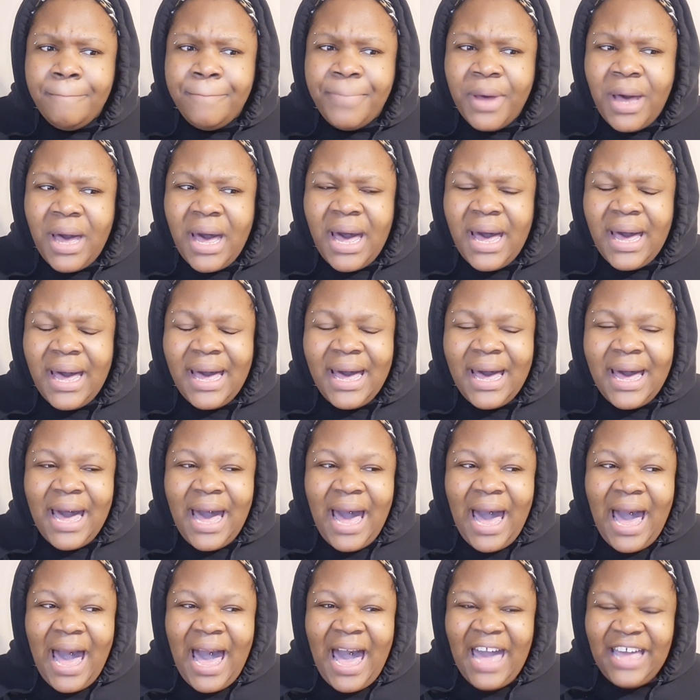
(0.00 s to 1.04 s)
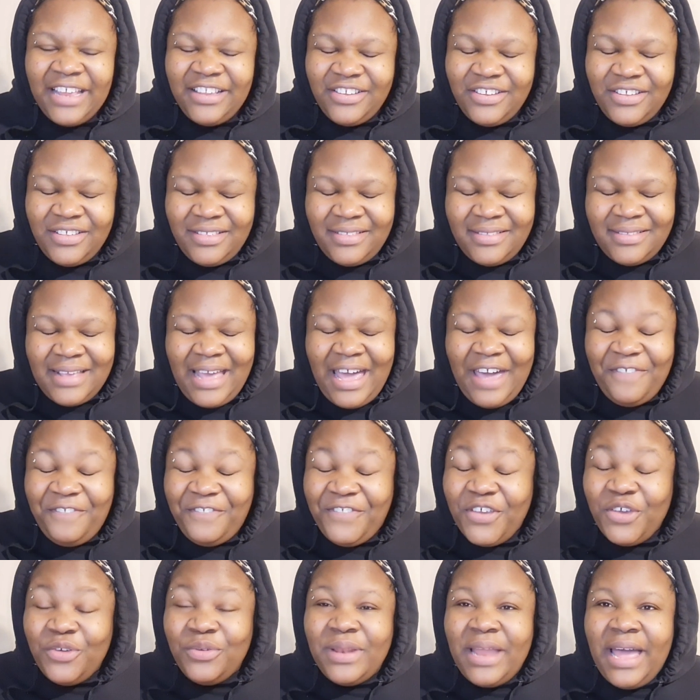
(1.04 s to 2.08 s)
But I
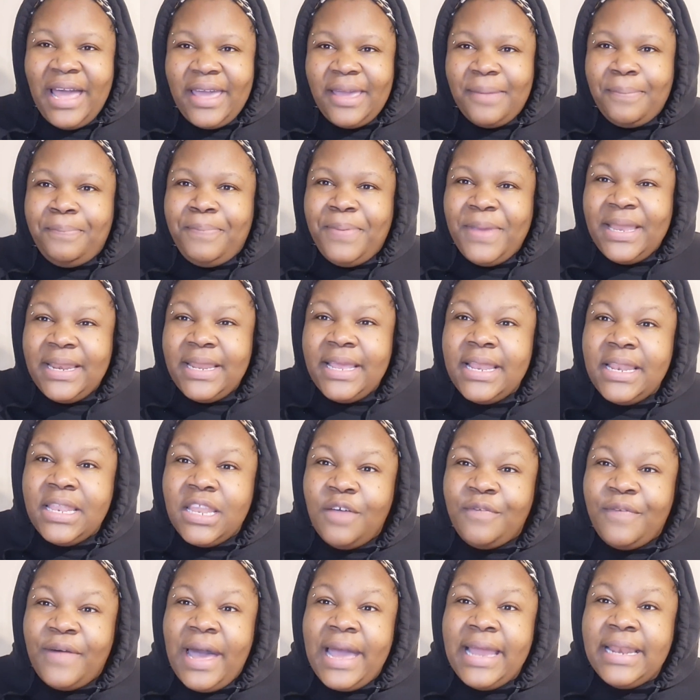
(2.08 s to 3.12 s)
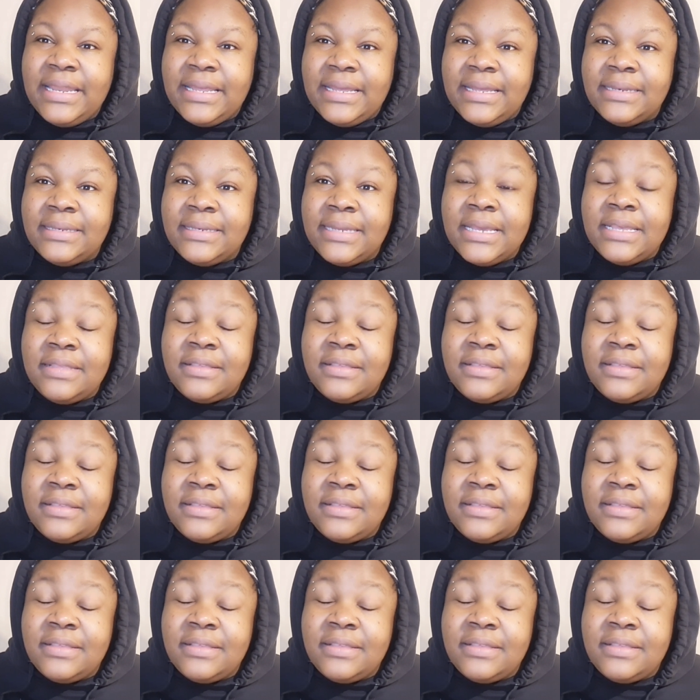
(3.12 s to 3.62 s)
feel like being in Love Island